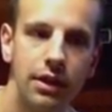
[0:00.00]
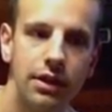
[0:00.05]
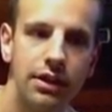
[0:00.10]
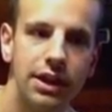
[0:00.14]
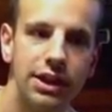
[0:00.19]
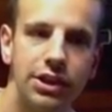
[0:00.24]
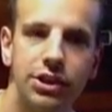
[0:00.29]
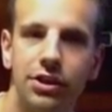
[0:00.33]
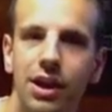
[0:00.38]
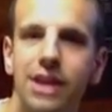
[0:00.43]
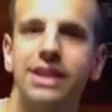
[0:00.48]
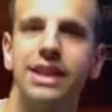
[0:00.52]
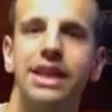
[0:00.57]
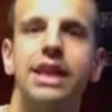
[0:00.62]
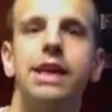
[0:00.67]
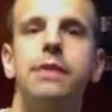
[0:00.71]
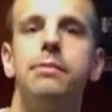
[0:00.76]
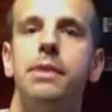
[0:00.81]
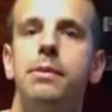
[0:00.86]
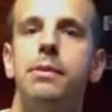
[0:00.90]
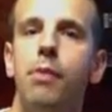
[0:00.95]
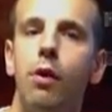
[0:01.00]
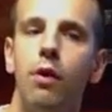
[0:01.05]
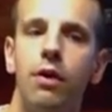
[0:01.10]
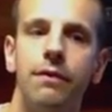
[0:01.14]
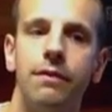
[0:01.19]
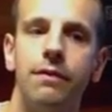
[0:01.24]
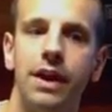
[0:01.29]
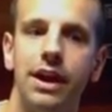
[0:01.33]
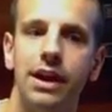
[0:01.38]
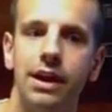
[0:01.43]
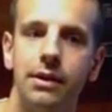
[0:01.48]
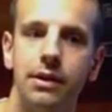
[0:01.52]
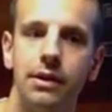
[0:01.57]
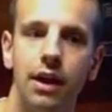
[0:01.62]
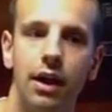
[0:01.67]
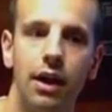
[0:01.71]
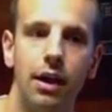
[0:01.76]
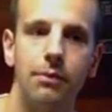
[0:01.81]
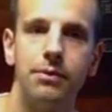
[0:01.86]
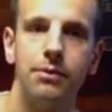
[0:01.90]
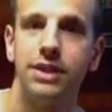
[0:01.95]
that tries to keep me motivated
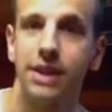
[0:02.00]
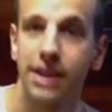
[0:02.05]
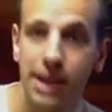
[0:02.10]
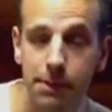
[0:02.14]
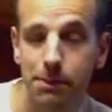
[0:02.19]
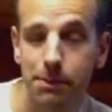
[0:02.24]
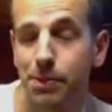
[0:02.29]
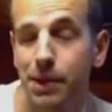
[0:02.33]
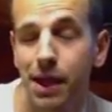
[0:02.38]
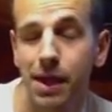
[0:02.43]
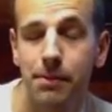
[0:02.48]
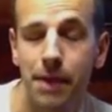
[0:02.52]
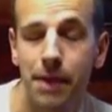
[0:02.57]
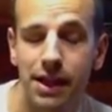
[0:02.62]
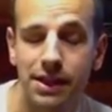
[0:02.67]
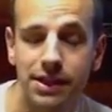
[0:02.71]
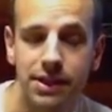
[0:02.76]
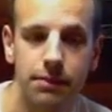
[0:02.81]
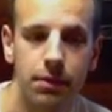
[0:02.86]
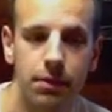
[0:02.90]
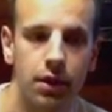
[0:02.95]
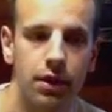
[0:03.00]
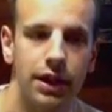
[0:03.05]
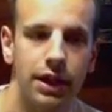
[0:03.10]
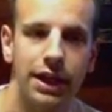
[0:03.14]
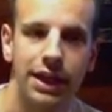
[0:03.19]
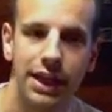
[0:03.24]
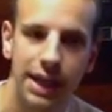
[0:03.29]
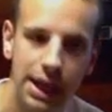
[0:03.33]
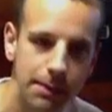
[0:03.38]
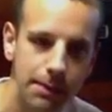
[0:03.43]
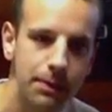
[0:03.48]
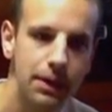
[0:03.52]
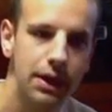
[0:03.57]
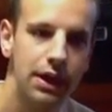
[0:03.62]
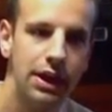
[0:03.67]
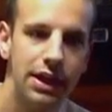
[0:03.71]
to keep playing basketball and keep